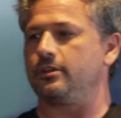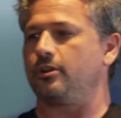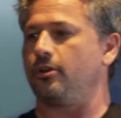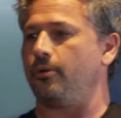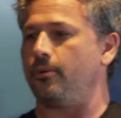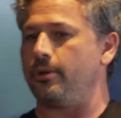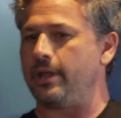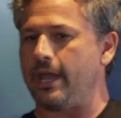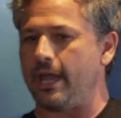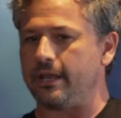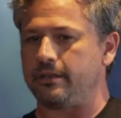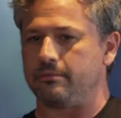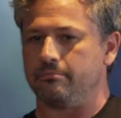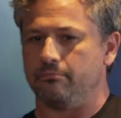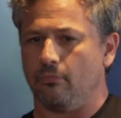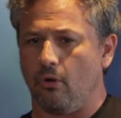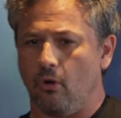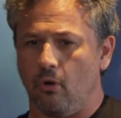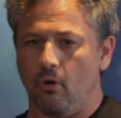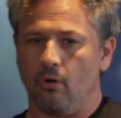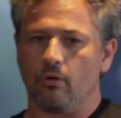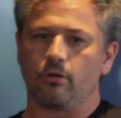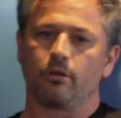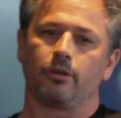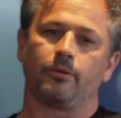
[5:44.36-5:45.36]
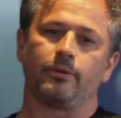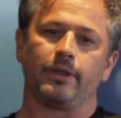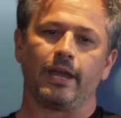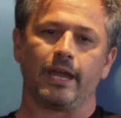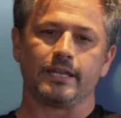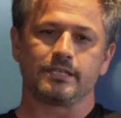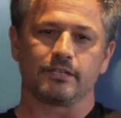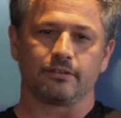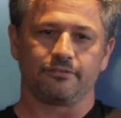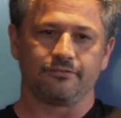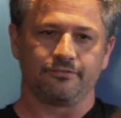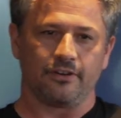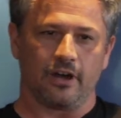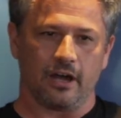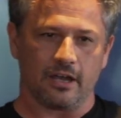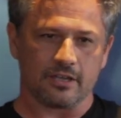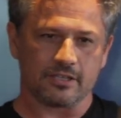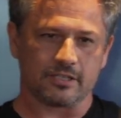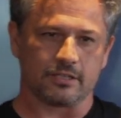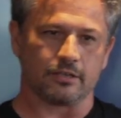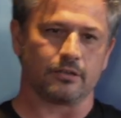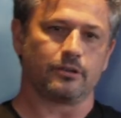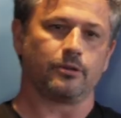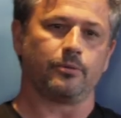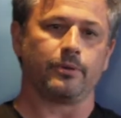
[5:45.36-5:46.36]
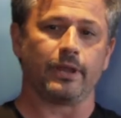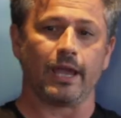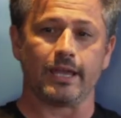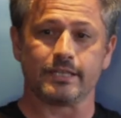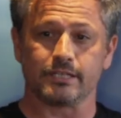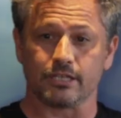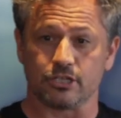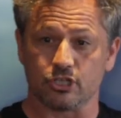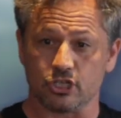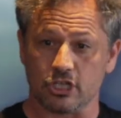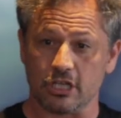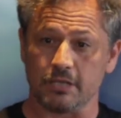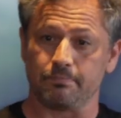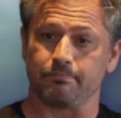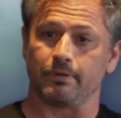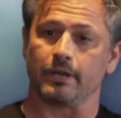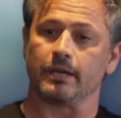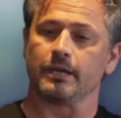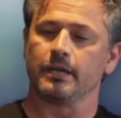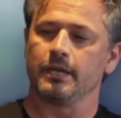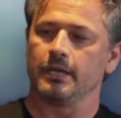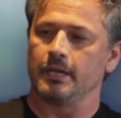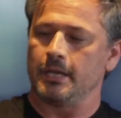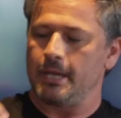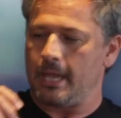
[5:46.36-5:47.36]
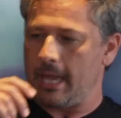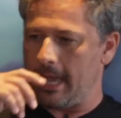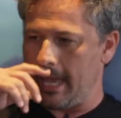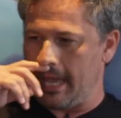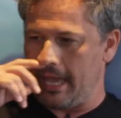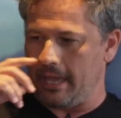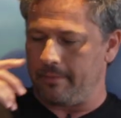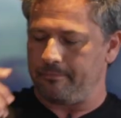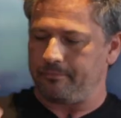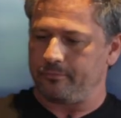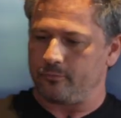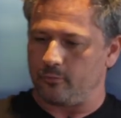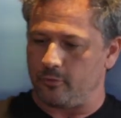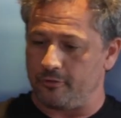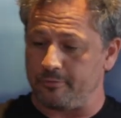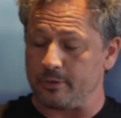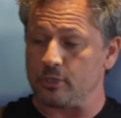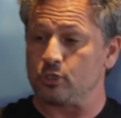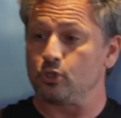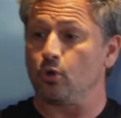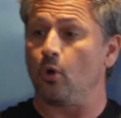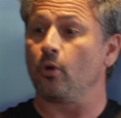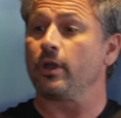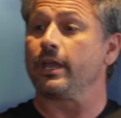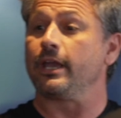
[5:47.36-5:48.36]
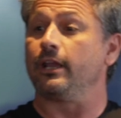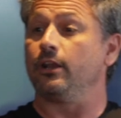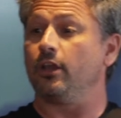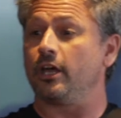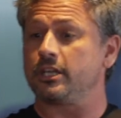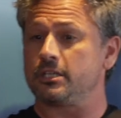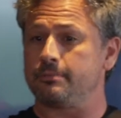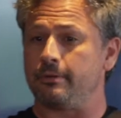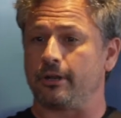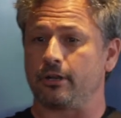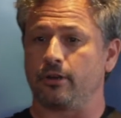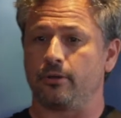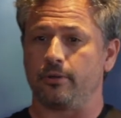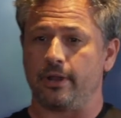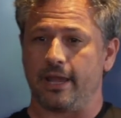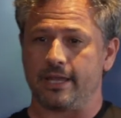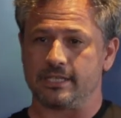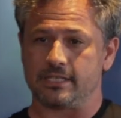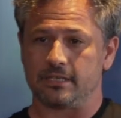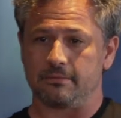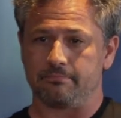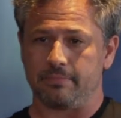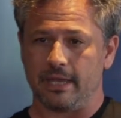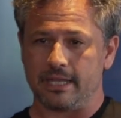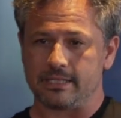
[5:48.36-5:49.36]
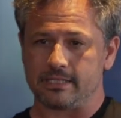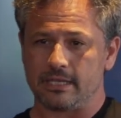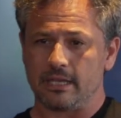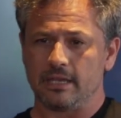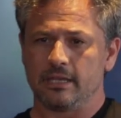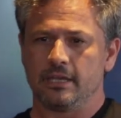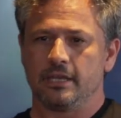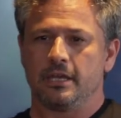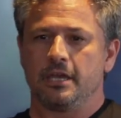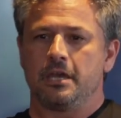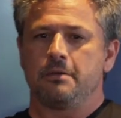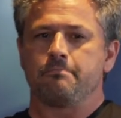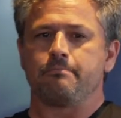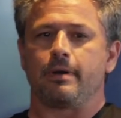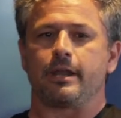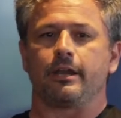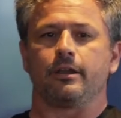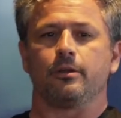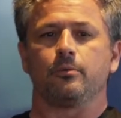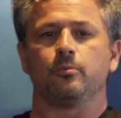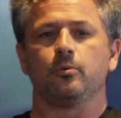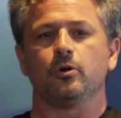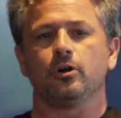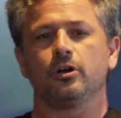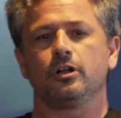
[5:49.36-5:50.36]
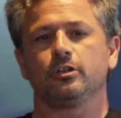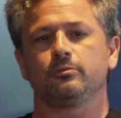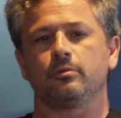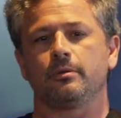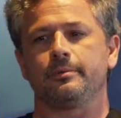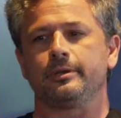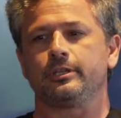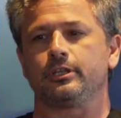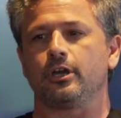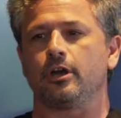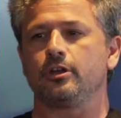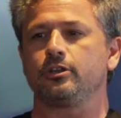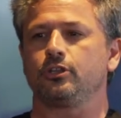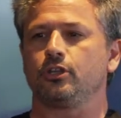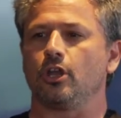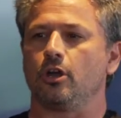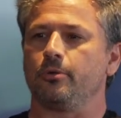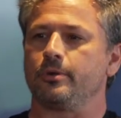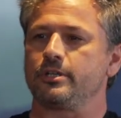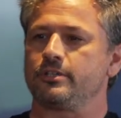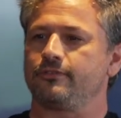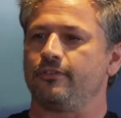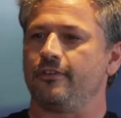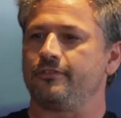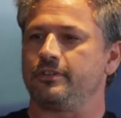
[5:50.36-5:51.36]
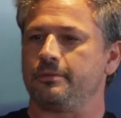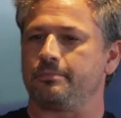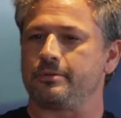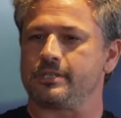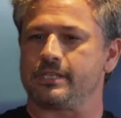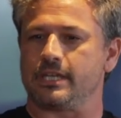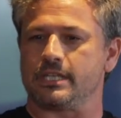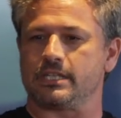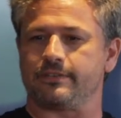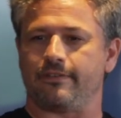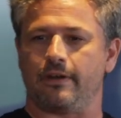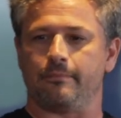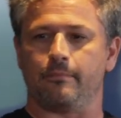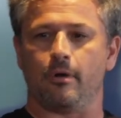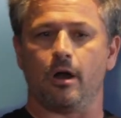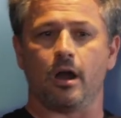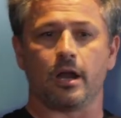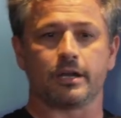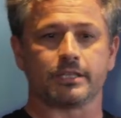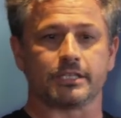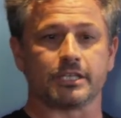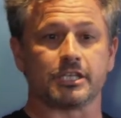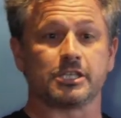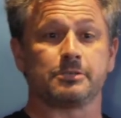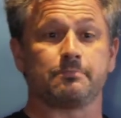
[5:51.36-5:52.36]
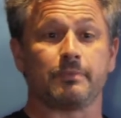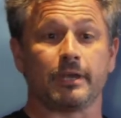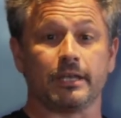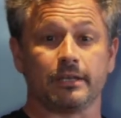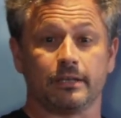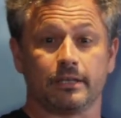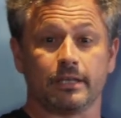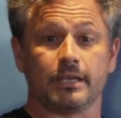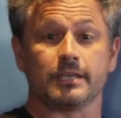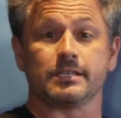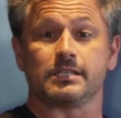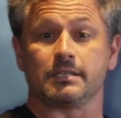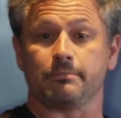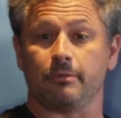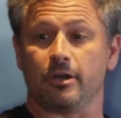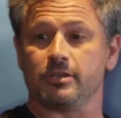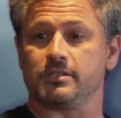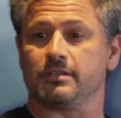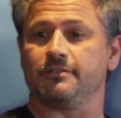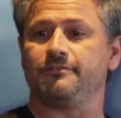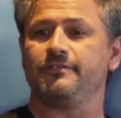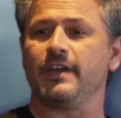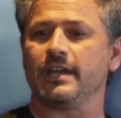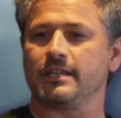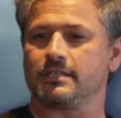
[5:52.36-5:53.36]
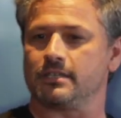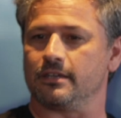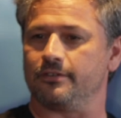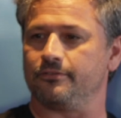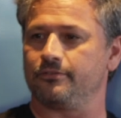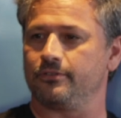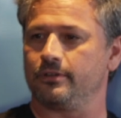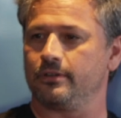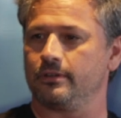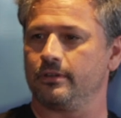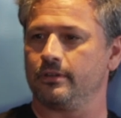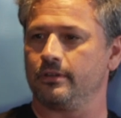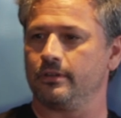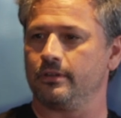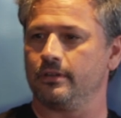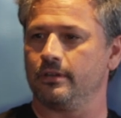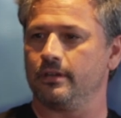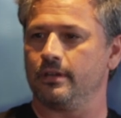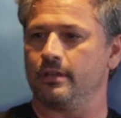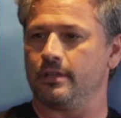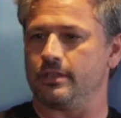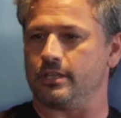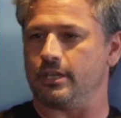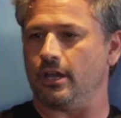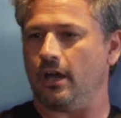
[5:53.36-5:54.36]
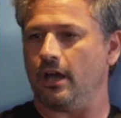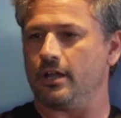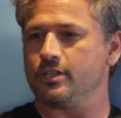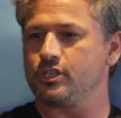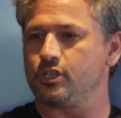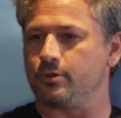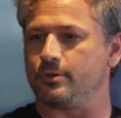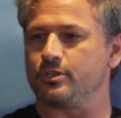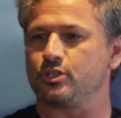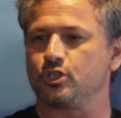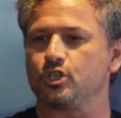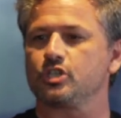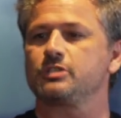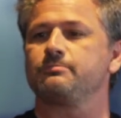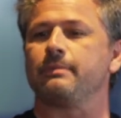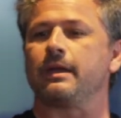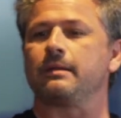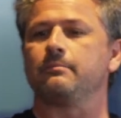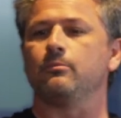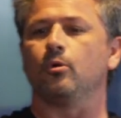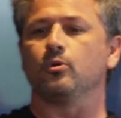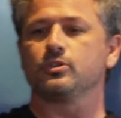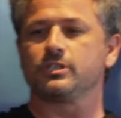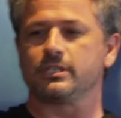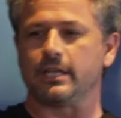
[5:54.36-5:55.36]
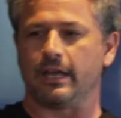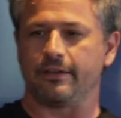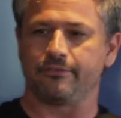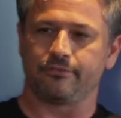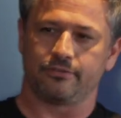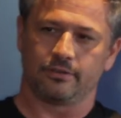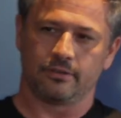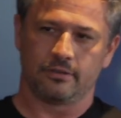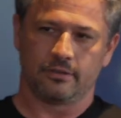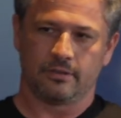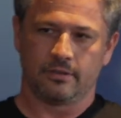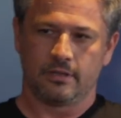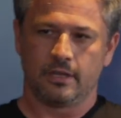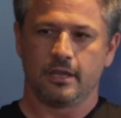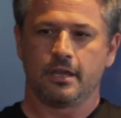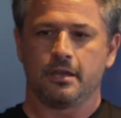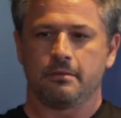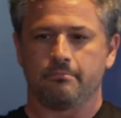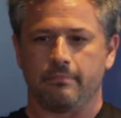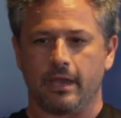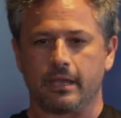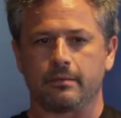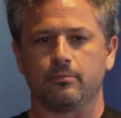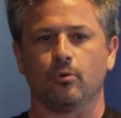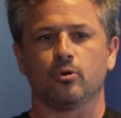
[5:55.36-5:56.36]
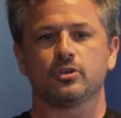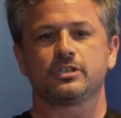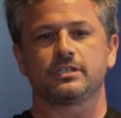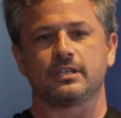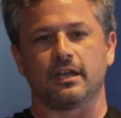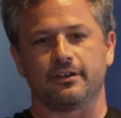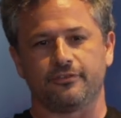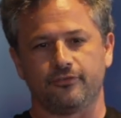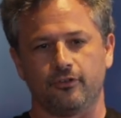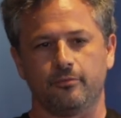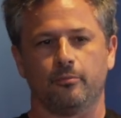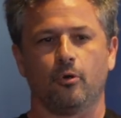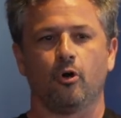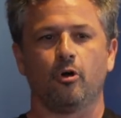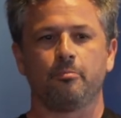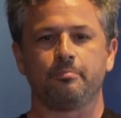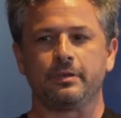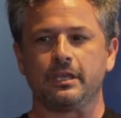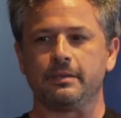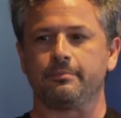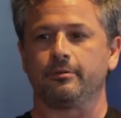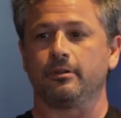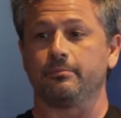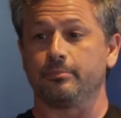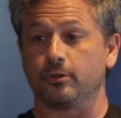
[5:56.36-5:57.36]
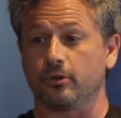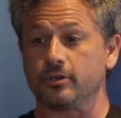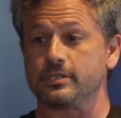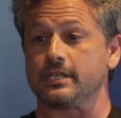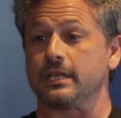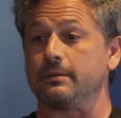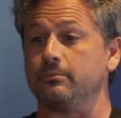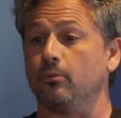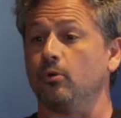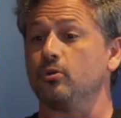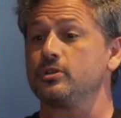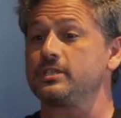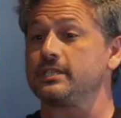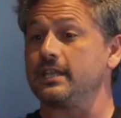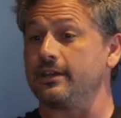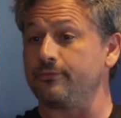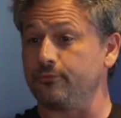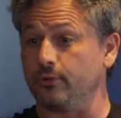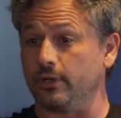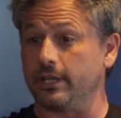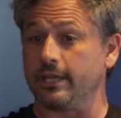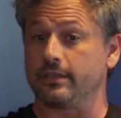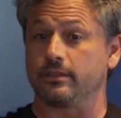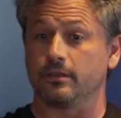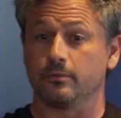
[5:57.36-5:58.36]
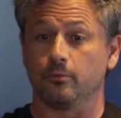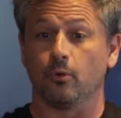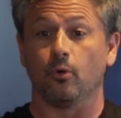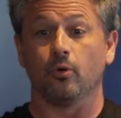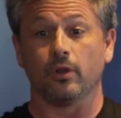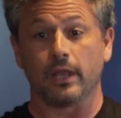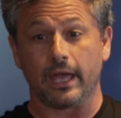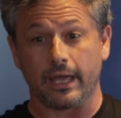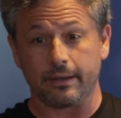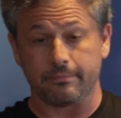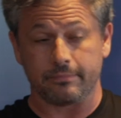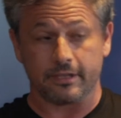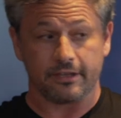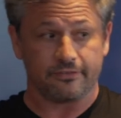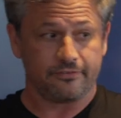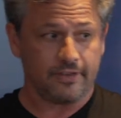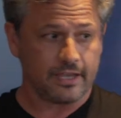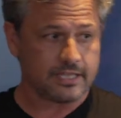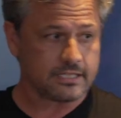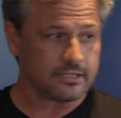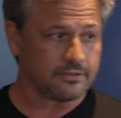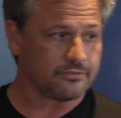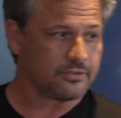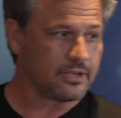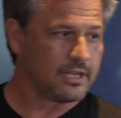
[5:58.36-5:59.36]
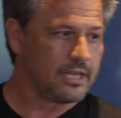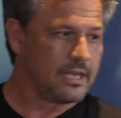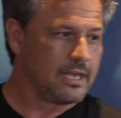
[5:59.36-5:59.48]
Create more, create it faster, create it cheaper. We've been talking a lot about creating better, but in a world where we don't know which 50% of our marketing spend is the most effective, the answer is just make more stuff. Make more stuff for more people, because then more stuff will hit the wall and be effective.